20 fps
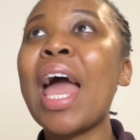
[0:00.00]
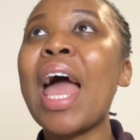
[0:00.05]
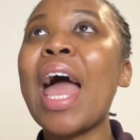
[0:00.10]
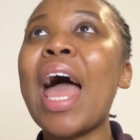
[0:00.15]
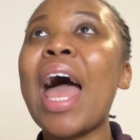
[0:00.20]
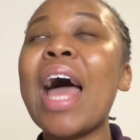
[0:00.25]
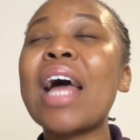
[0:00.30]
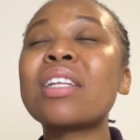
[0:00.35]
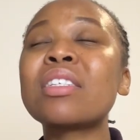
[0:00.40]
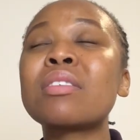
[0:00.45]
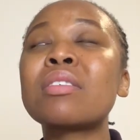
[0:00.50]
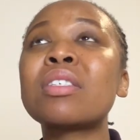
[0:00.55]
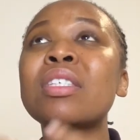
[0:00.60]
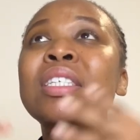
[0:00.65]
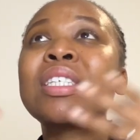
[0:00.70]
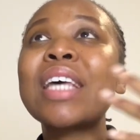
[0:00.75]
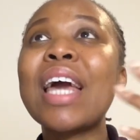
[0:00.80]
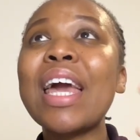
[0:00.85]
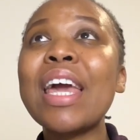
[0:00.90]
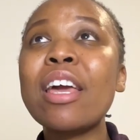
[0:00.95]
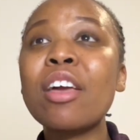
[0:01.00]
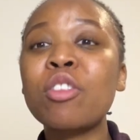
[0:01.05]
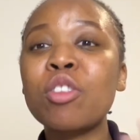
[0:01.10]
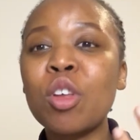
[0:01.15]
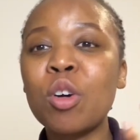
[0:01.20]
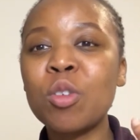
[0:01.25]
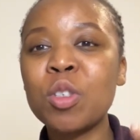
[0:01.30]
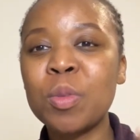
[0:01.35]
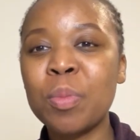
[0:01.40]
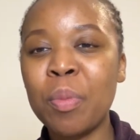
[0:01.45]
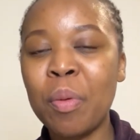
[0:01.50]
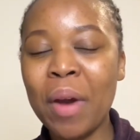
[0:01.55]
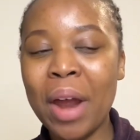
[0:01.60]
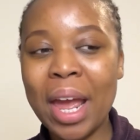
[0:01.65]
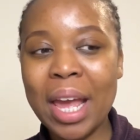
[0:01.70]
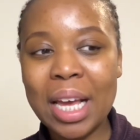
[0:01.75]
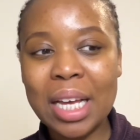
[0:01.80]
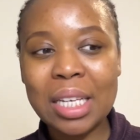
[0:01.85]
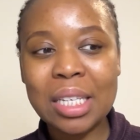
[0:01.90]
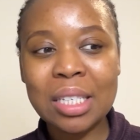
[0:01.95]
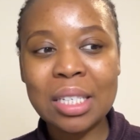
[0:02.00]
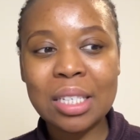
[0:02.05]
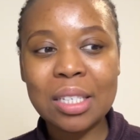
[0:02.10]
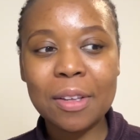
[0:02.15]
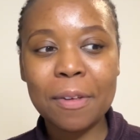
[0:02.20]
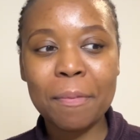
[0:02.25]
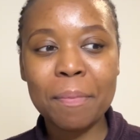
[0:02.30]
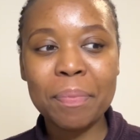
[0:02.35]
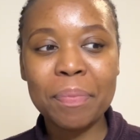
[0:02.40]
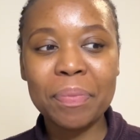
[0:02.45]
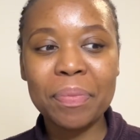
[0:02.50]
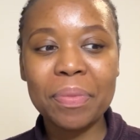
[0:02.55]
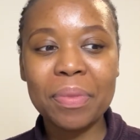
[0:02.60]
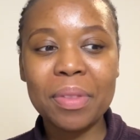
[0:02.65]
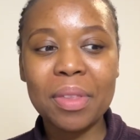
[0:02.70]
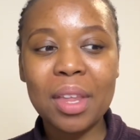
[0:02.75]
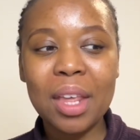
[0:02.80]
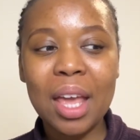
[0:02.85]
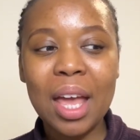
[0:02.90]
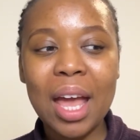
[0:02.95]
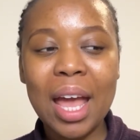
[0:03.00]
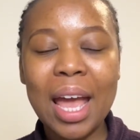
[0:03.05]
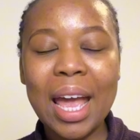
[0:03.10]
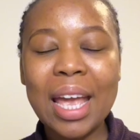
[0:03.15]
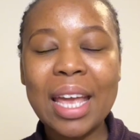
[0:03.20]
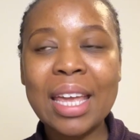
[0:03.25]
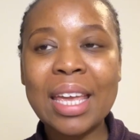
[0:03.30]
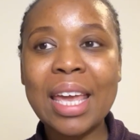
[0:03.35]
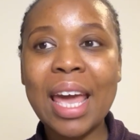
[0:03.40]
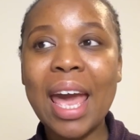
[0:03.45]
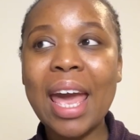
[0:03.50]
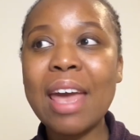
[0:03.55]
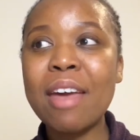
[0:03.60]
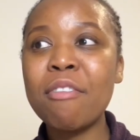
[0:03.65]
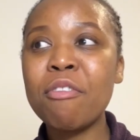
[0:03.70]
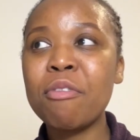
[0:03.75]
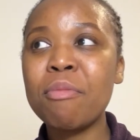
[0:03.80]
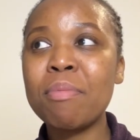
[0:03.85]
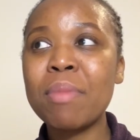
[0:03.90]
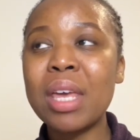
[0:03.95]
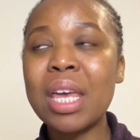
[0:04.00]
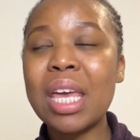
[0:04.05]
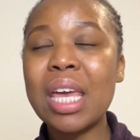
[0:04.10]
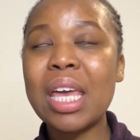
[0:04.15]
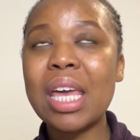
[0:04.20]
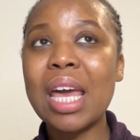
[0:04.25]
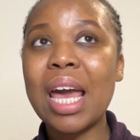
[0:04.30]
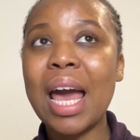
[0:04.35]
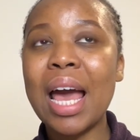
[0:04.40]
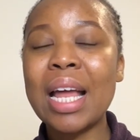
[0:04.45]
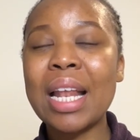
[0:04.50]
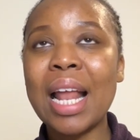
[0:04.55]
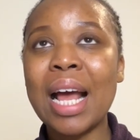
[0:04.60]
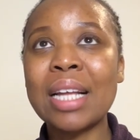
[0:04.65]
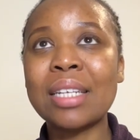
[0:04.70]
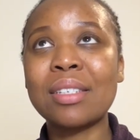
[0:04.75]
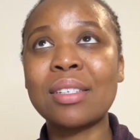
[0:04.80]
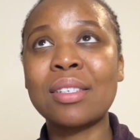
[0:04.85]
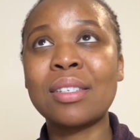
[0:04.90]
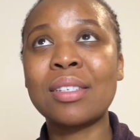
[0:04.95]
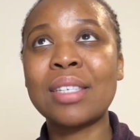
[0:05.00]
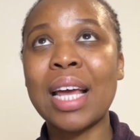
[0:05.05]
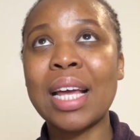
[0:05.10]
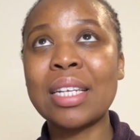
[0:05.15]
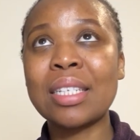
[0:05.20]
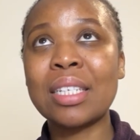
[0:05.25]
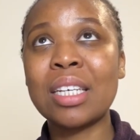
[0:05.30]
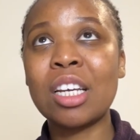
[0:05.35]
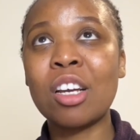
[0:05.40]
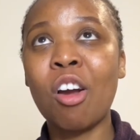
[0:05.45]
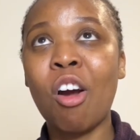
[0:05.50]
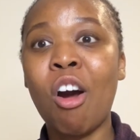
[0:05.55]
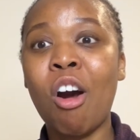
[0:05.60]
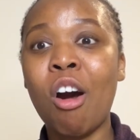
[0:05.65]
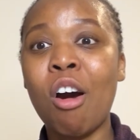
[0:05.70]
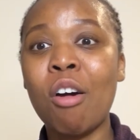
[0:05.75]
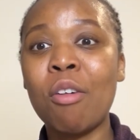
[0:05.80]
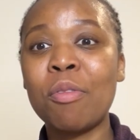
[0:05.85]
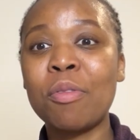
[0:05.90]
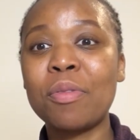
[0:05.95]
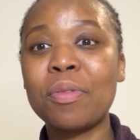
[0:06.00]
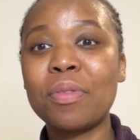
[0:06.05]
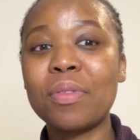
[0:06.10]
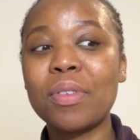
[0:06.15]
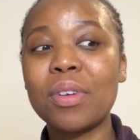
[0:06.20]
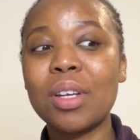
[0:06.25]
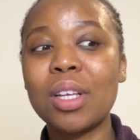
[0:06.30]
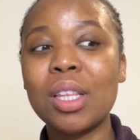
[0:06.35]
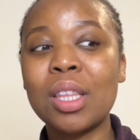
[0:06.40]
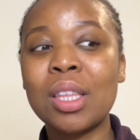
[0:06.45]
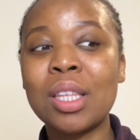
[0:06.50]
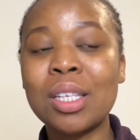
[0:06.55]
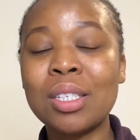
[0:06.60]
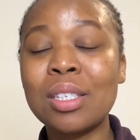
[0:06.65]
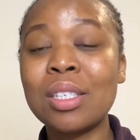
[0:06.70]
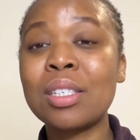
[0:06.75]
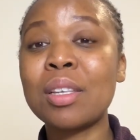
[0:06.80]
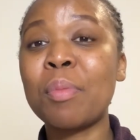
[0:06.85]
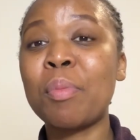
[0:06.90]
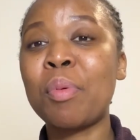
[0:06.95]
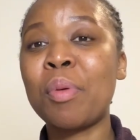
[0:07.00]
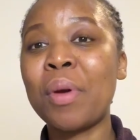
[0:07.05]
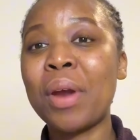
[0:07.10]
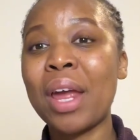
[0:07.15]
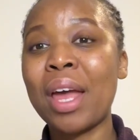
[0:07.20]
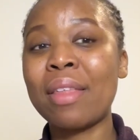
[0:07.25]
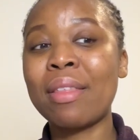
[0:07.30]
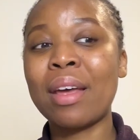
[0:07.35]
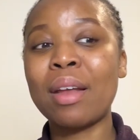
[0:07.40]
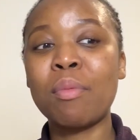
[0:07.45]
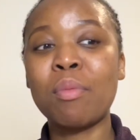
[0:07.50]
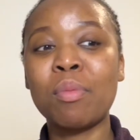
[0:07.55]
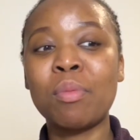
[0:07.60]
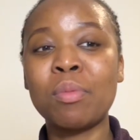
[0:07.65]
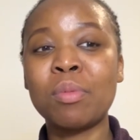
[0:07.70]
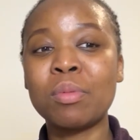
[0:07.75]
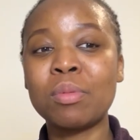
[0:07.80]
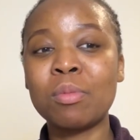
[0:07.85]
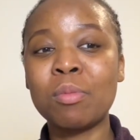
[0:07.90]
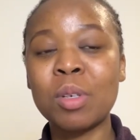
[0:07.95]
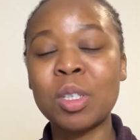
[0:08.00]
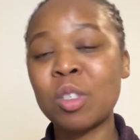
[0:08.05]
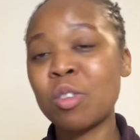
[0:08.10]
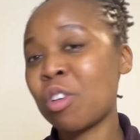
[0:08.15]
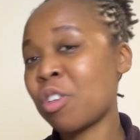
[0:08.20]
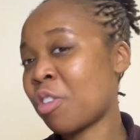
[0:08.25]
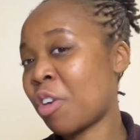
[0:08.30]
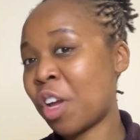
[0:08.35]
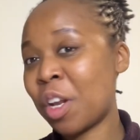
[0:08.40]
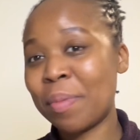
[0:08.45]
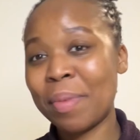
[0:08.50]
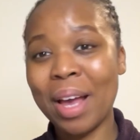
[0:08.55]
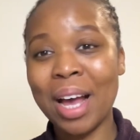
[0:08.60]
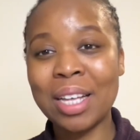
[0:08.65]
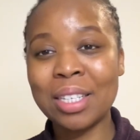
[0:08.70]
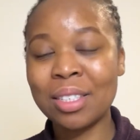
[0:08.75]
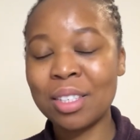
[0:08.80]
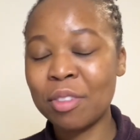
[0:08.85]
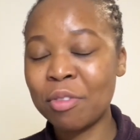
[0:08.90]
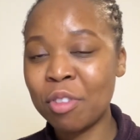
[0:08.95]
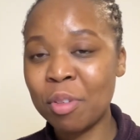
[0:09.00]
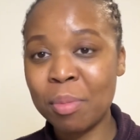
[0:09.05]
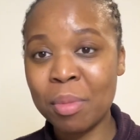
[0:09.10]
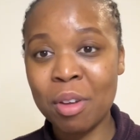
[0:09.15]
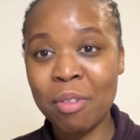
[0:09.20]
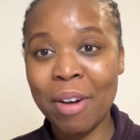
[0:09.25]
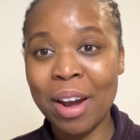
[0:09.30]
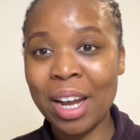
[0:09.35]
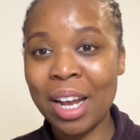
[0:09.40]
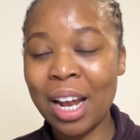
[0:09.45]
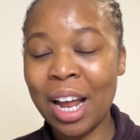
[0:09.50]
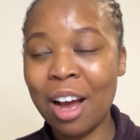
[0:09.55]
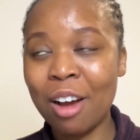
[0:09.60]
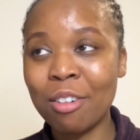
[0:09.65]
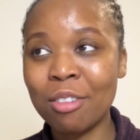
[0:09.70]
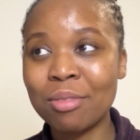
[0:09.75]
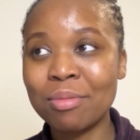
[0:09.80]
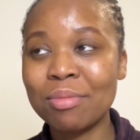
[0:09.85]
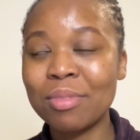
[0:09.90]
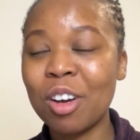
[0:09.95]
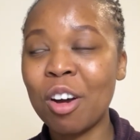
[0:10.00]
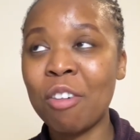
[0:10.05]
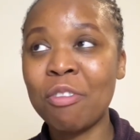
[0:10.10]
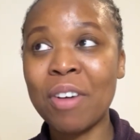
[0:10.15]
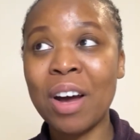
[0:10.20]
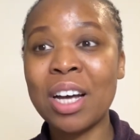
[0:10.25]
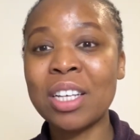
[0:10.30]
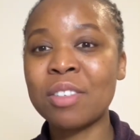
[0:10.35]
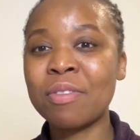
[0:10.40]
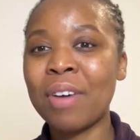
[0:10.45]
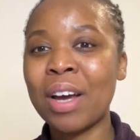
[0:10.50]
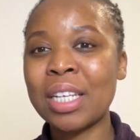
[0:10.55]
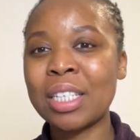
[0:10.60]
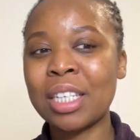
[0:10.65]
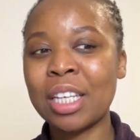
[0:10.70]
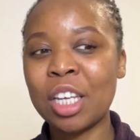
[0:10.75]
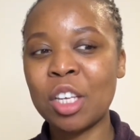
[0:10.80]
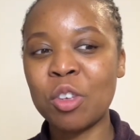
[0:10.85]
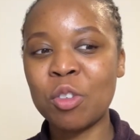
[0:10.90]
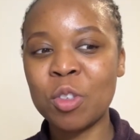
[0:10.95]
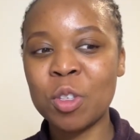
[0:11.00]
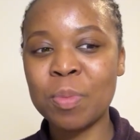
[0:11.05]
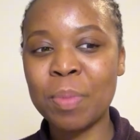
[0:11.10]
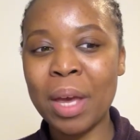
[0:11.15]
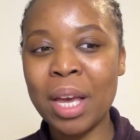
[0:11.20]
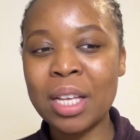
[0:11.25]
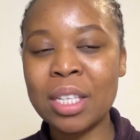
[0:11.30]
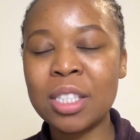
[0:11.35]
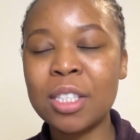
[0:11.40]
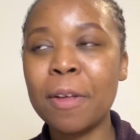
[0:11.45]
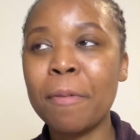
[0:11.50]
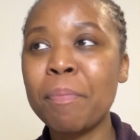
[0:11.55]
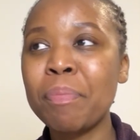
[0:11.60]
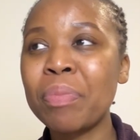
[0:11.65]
And saying those prayers gave me an understanding of, this is a prayer that was not going to be answered for me right now, of us finding a new space.